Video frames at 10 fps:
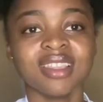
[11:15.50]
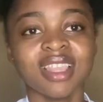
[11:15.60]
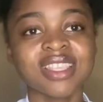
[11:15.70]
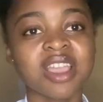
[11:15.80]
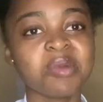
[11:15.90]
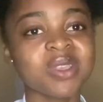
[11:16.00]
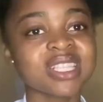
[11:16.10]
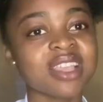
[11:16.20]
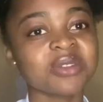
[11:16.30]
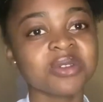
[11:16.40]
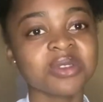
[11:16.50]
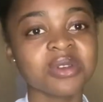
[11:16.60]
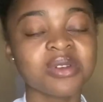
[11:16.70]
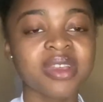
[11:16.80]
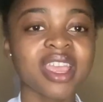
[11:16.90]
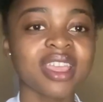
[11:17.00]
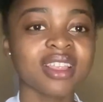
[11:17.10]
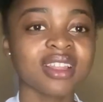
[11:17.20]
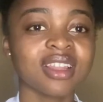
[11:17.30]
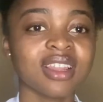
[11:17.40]
That time he was like, no, don't
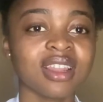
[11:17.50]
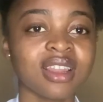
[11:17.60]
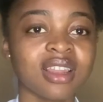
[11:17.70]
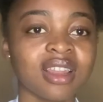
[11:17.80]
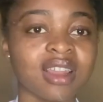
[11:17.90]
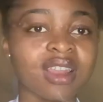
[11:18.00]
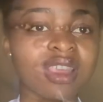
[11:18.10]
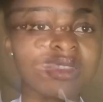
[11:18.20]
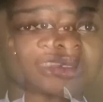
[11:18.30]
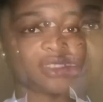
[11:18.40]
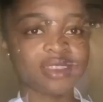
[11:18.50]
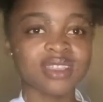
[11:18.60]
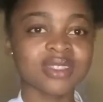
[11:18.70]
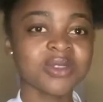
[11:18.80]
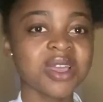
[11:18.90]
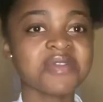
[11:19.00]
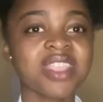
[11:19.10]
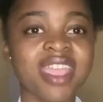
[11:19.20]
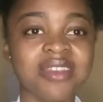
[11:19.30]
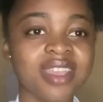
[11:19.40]
cry. So
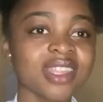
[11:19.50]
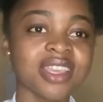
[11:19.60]
after I cried.